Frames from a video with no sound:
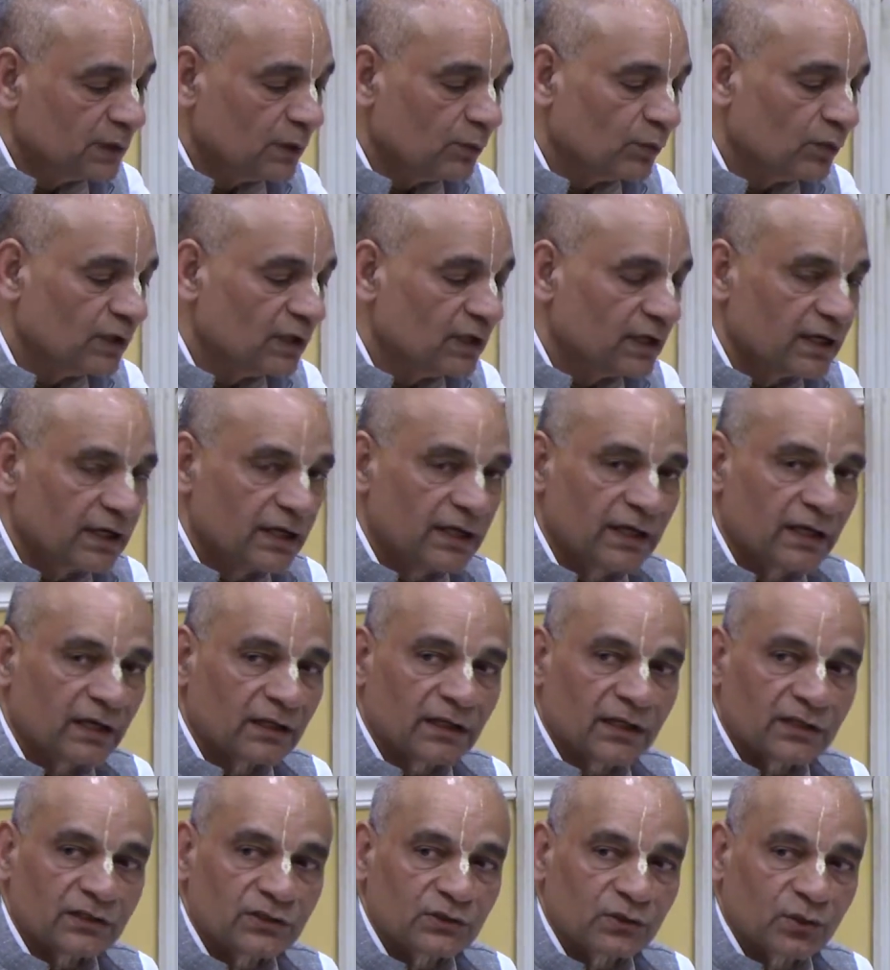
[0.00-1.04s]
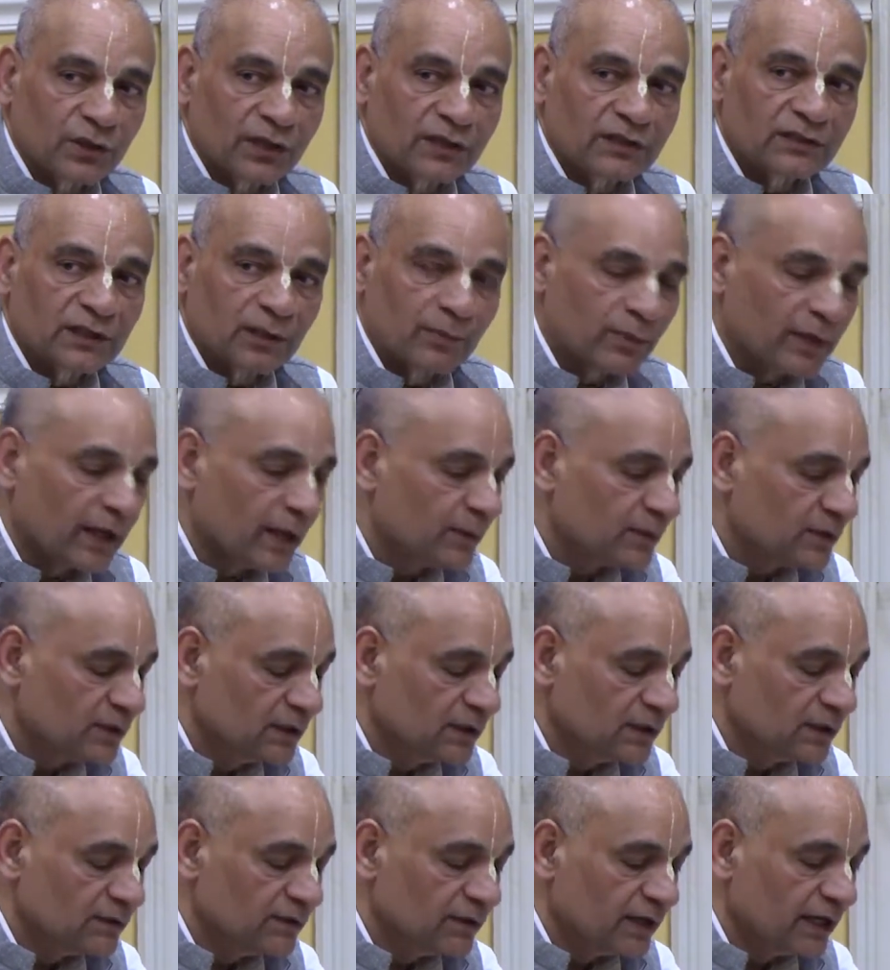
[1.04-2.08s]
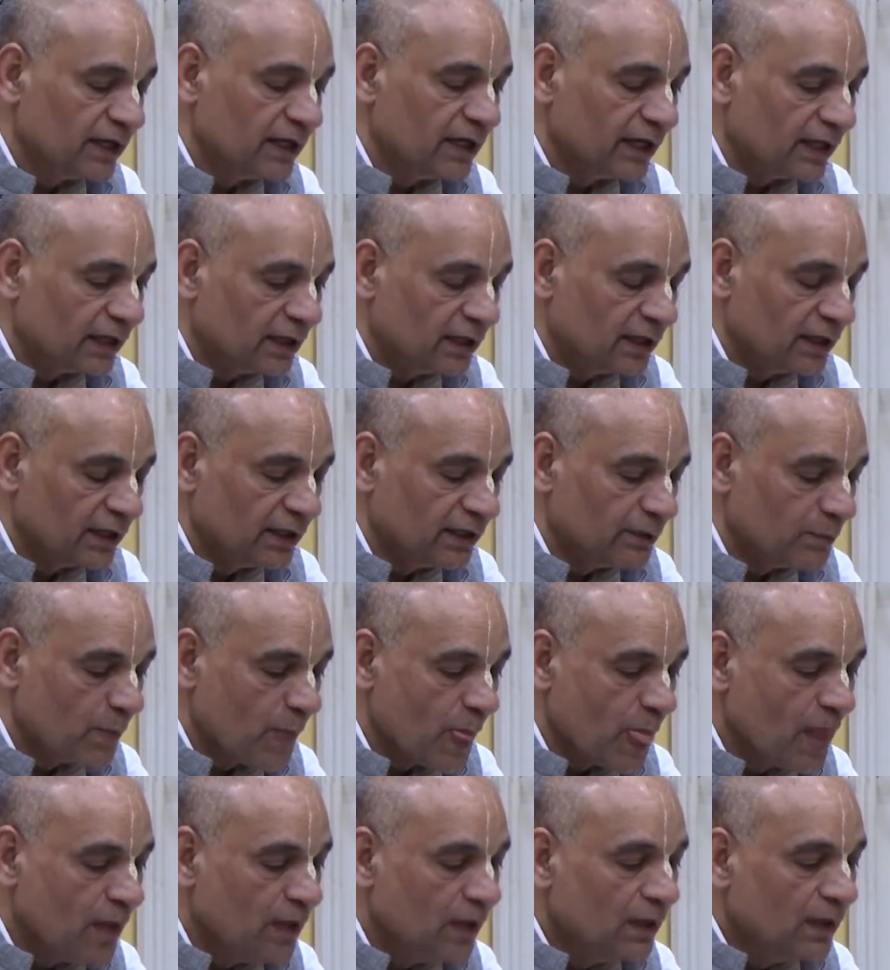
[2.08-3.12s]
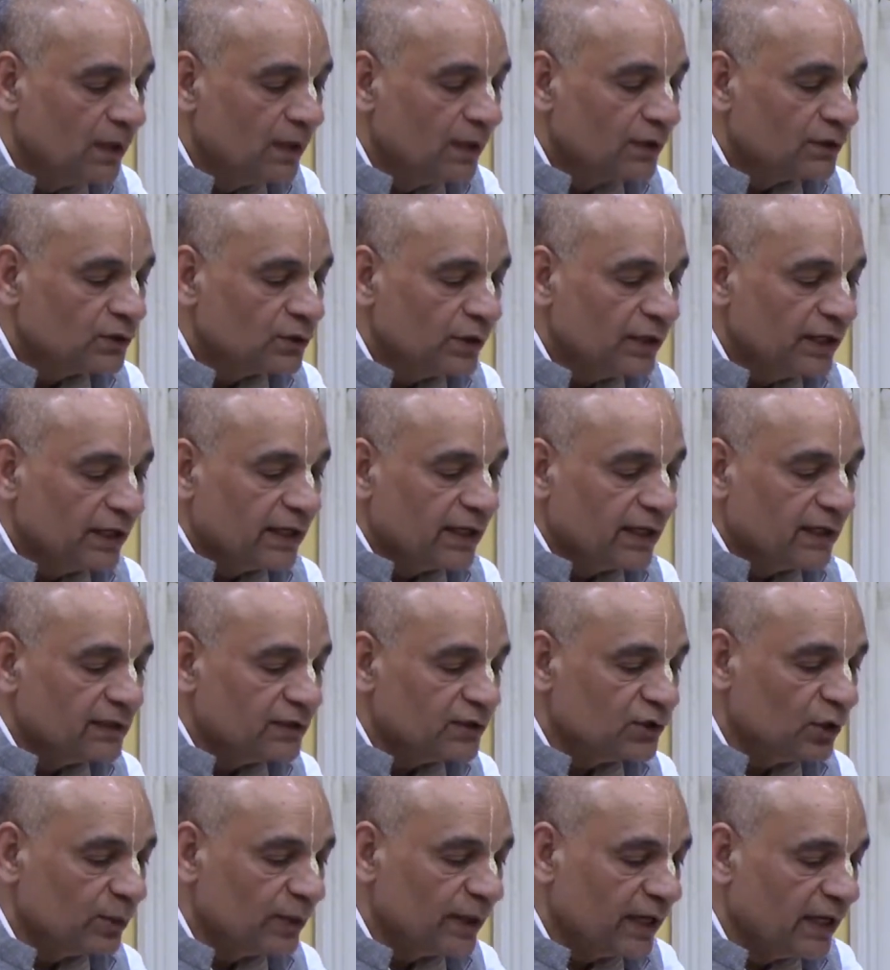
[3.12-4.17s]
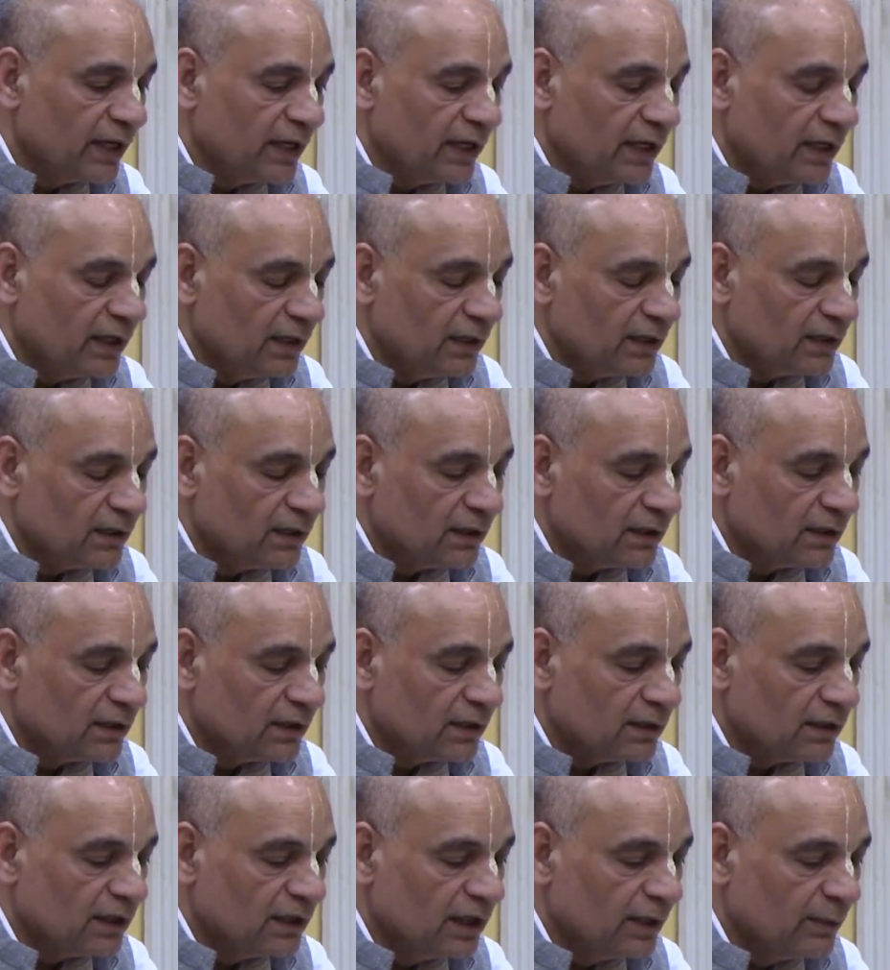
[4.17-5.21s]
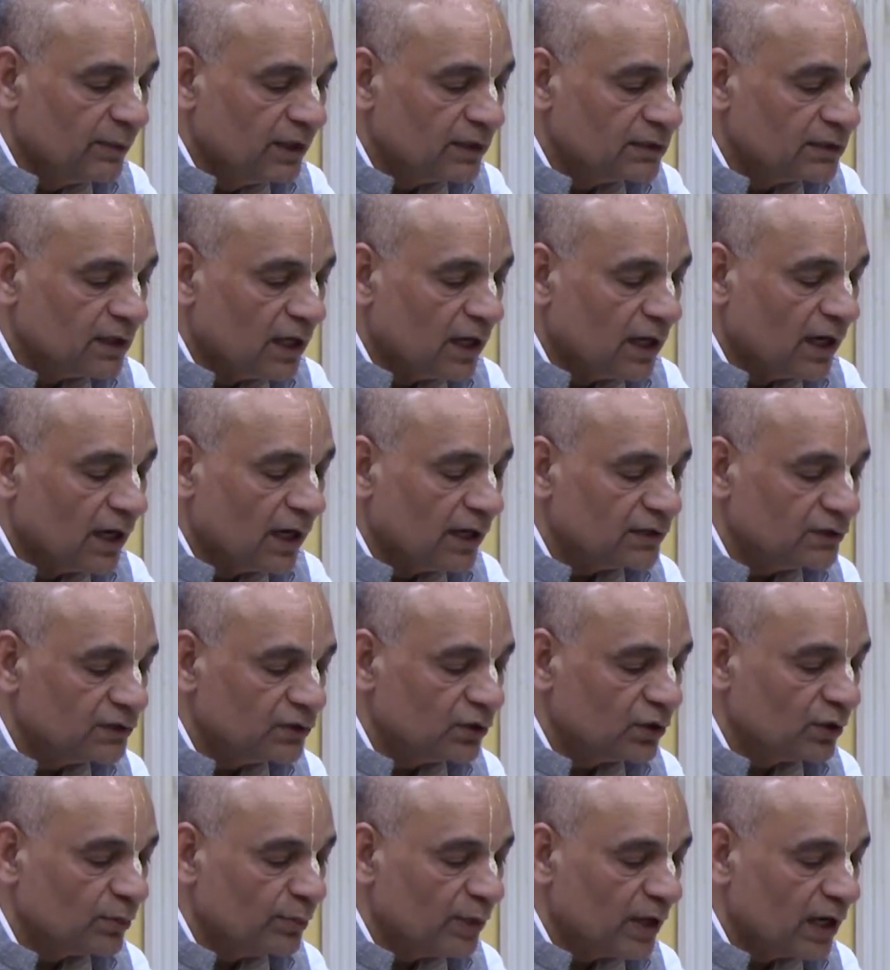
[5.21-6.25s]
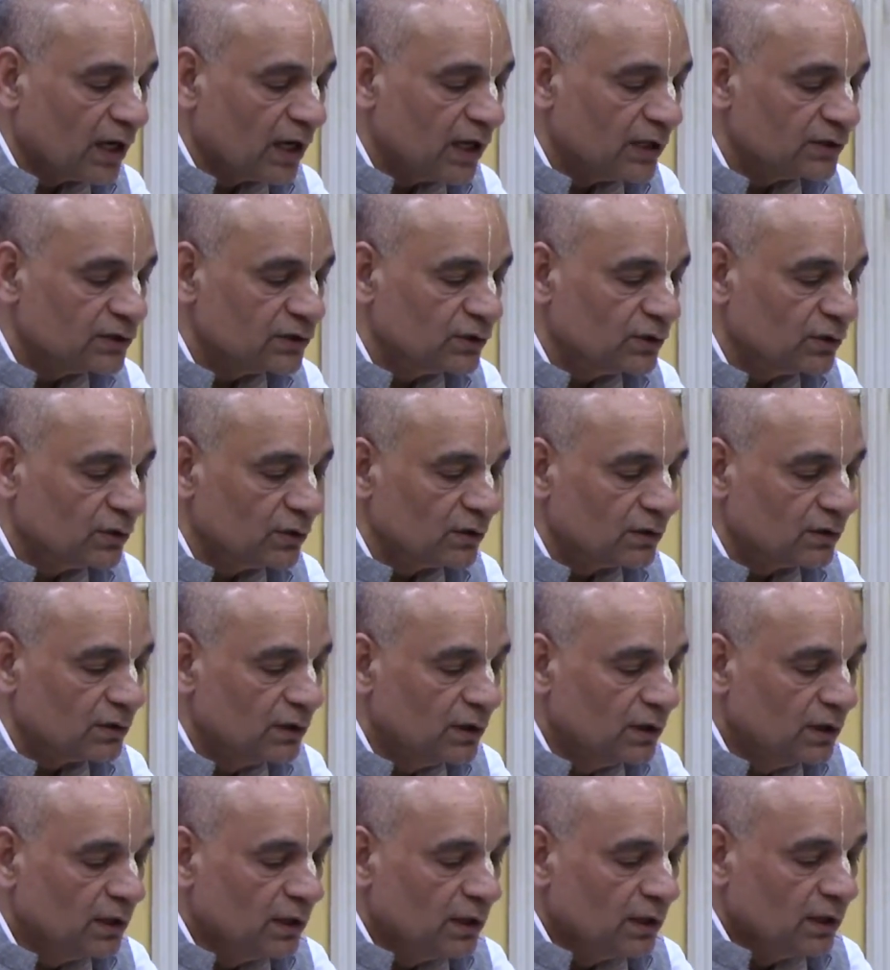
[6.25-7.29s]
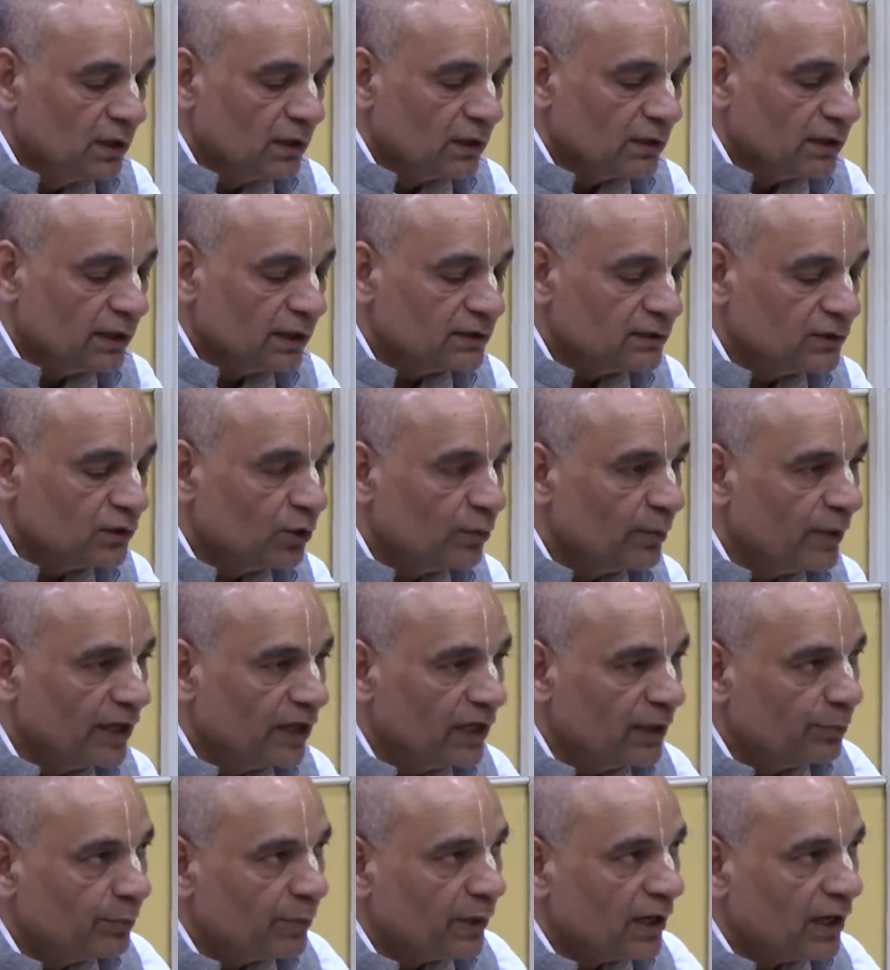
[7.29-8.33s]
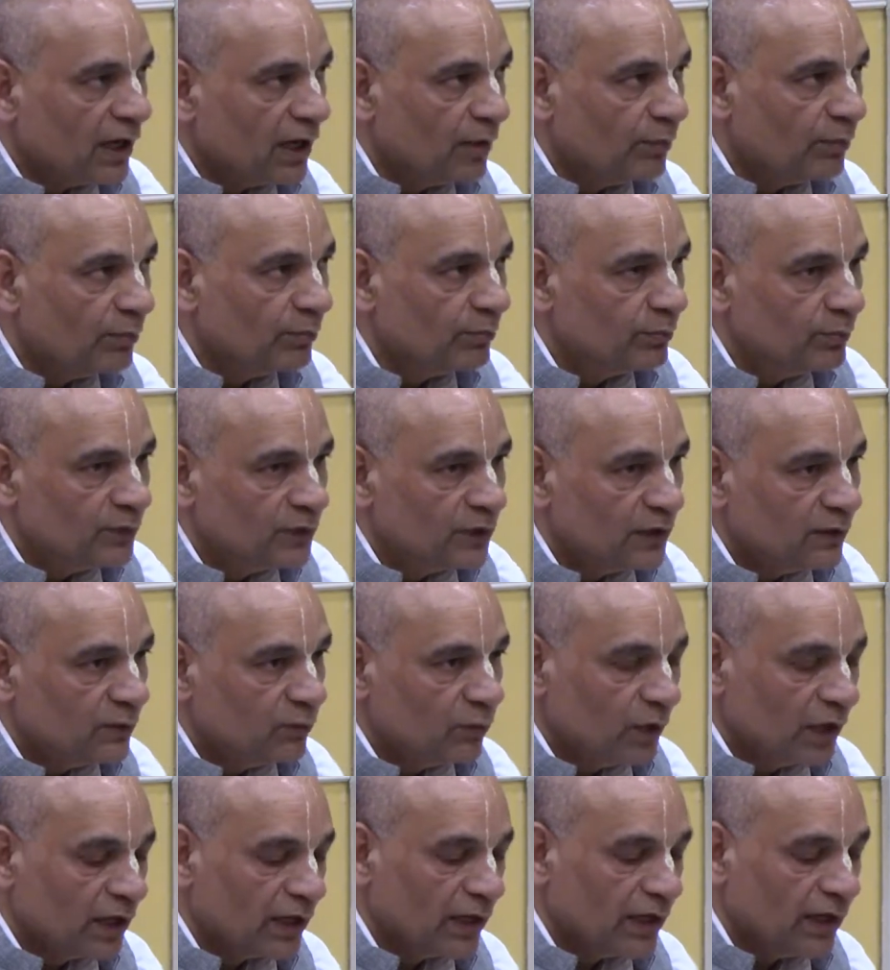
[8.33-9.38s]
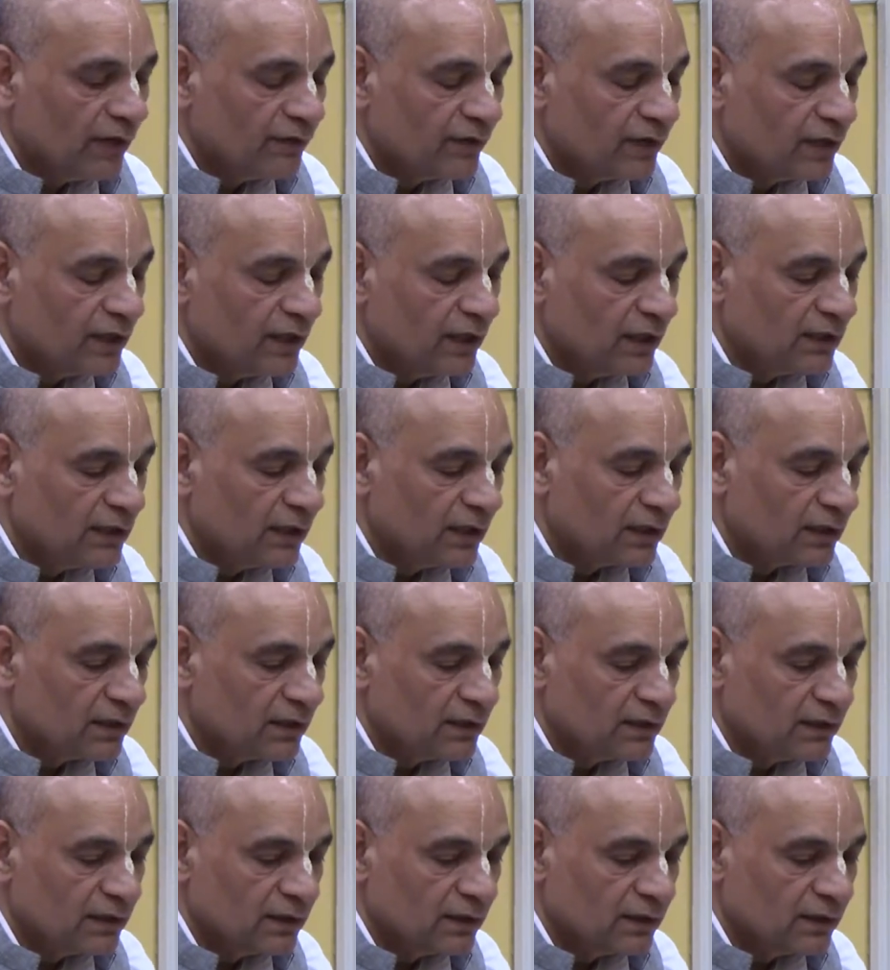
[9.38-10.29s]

We'll hear that story sometimes, it's very nectarian. So he killed so many uh, demons, Agasur, Bakasur, there's so many, Pralam, one after the other.